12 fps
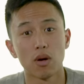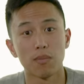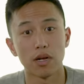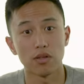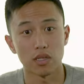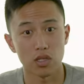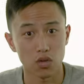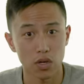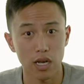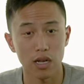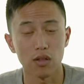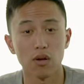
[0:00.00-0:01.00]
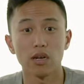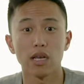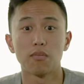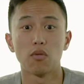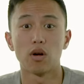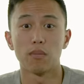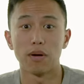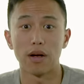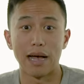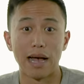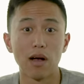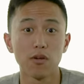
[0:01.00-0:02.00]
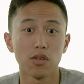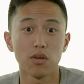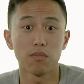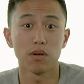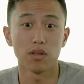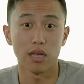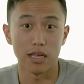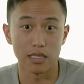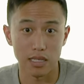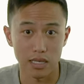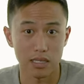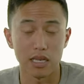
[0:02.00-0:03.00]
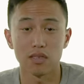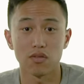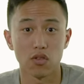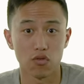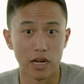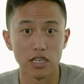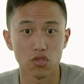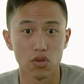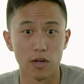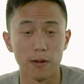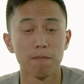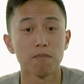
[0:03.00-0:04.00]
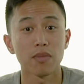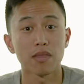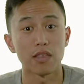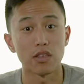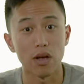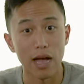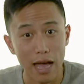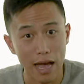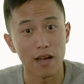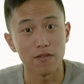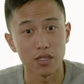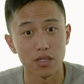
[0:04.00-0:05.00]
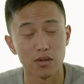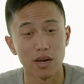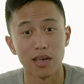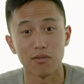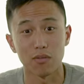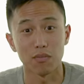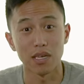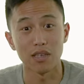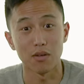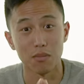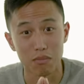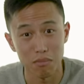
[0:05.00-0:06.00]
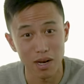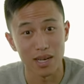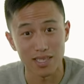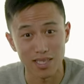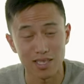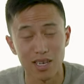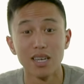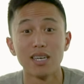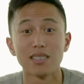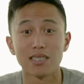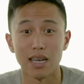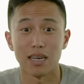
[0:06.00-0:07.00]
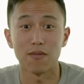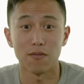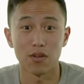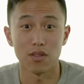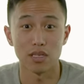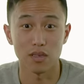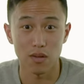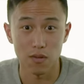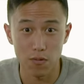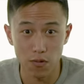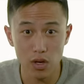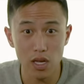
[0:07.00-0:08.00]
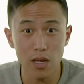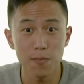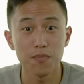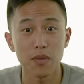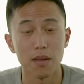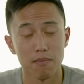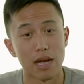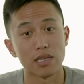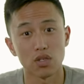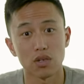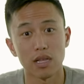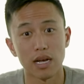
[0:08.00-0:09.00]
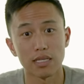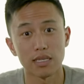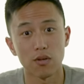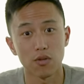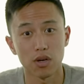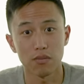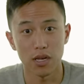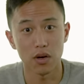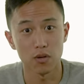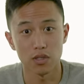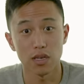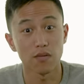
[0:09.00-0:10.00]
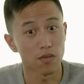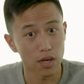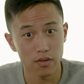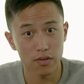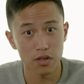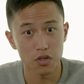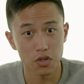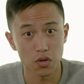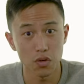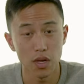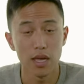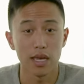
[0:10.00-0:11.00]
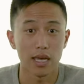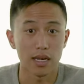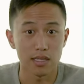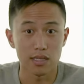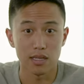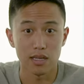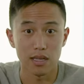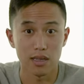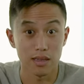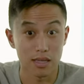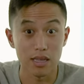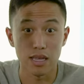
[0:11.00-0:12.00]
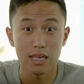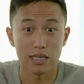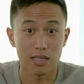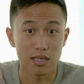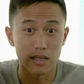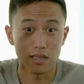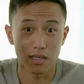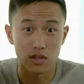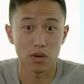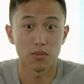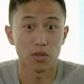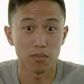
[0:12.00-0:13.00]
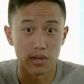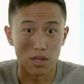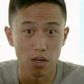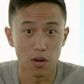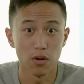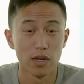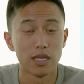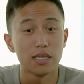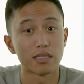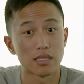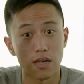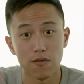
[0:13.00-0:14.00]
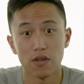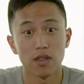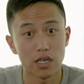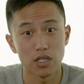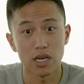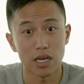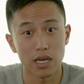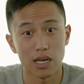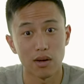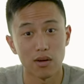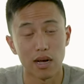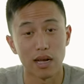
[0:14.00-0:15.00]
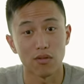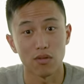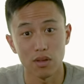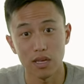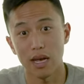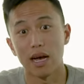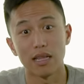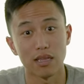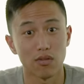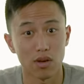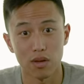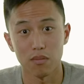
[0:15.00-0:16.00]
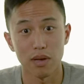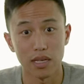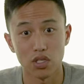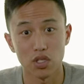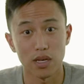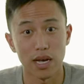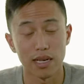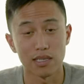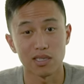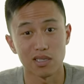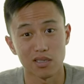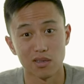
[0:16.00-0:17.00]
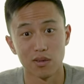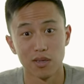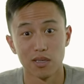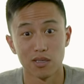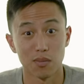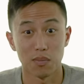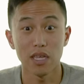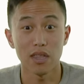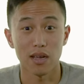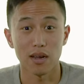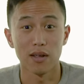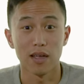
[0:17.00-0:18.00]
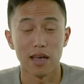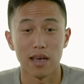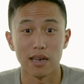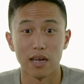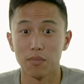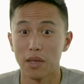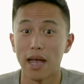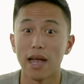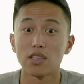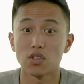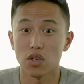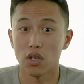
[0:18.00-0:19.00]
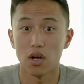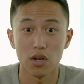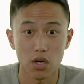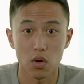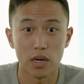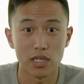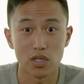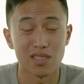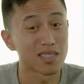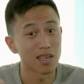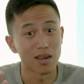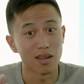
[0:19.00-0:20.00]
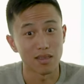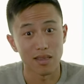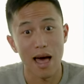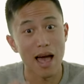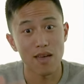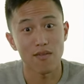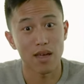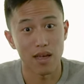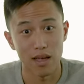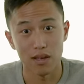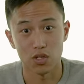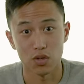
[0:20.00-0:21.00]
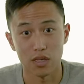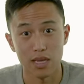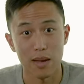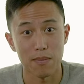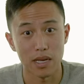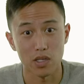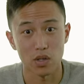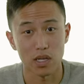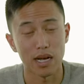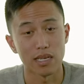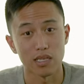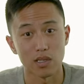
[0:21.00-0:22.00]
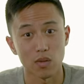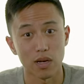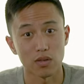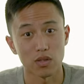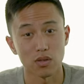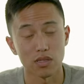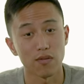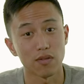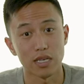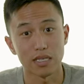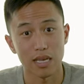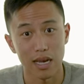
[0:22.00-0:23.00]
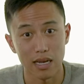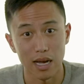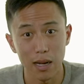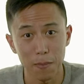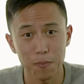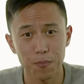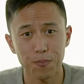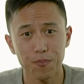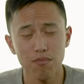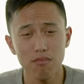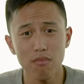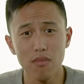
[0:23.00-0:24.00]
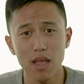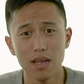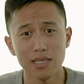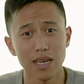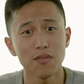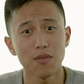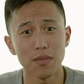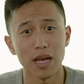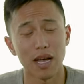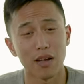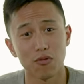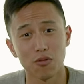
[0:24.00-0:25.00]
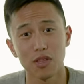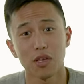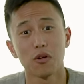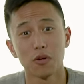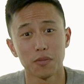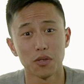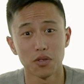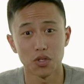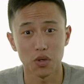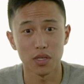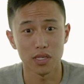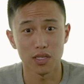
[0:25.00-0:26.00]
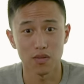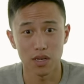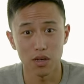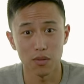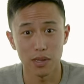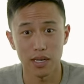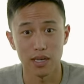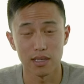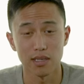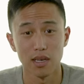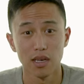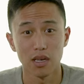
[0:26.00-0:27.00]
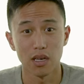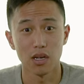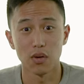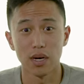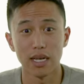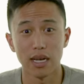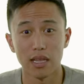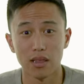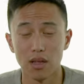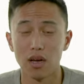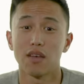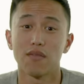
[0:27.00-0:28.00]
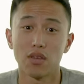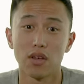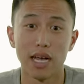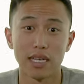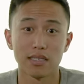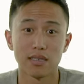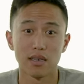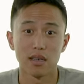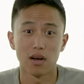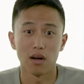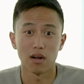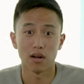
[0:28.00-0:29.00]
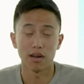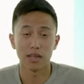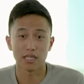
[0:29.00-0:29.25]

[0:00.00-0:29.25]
about this trade, learning more about how do you build a successful restaurant, then you have to, I repeat, you must sign up for this free masterclass that we're going to be hosting very, very soon. It is in the link is in the description below. Definitely check it out. I really highly recommend you guys to be there. And I'll be answering all your questions live during that masterclass as well. So definitely sign up. Aside from that, I really hope you enjoyed this video, because you know what? A lot of you guys are